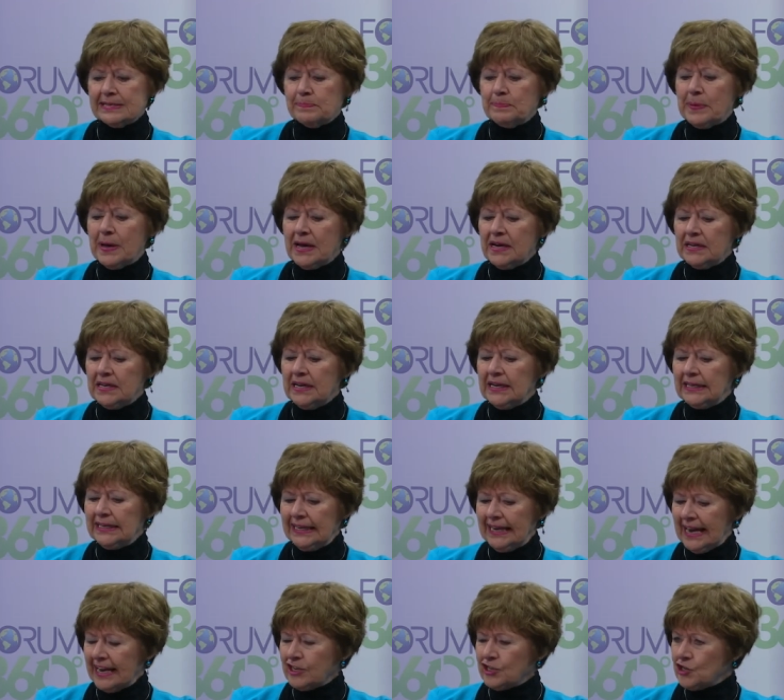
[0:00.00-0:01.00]
Bug
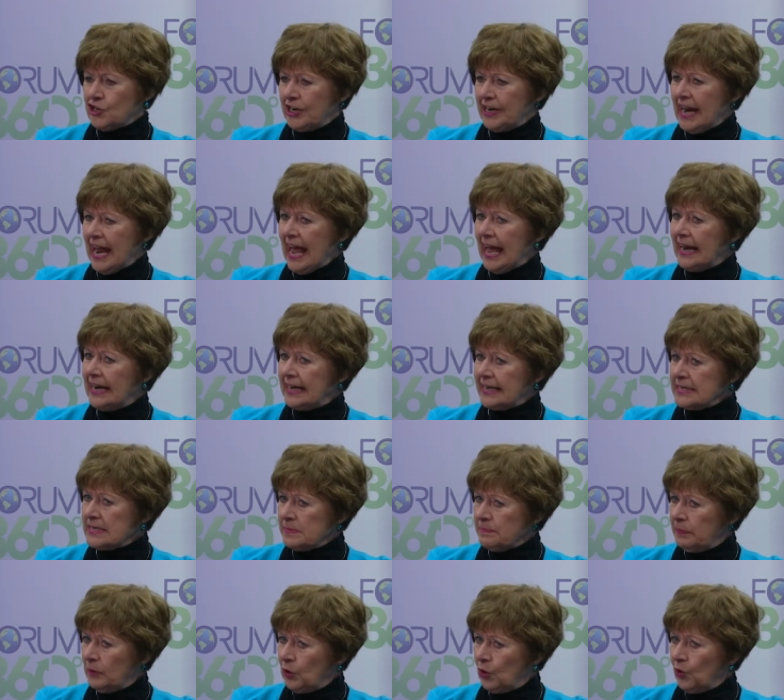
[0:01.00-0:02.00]
Collection and
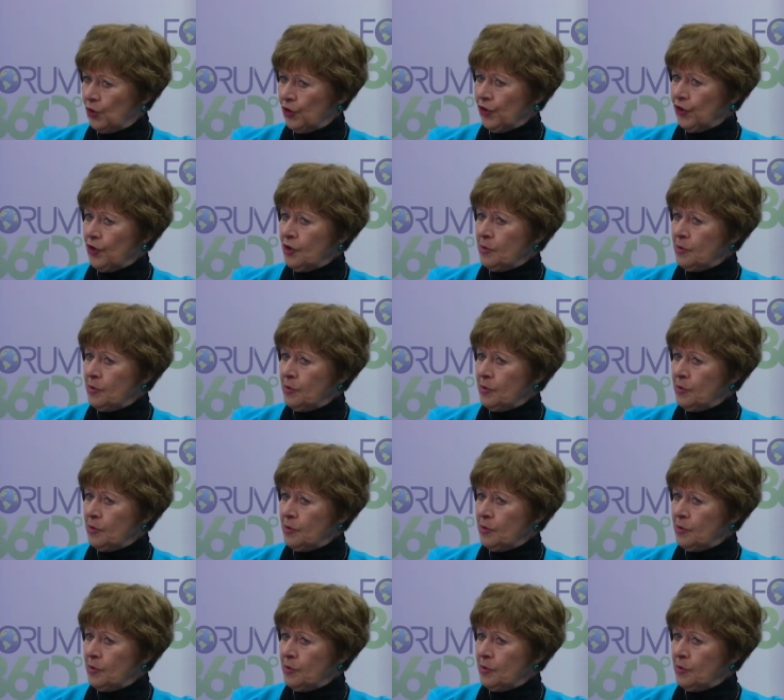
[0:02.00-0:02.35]
Explorer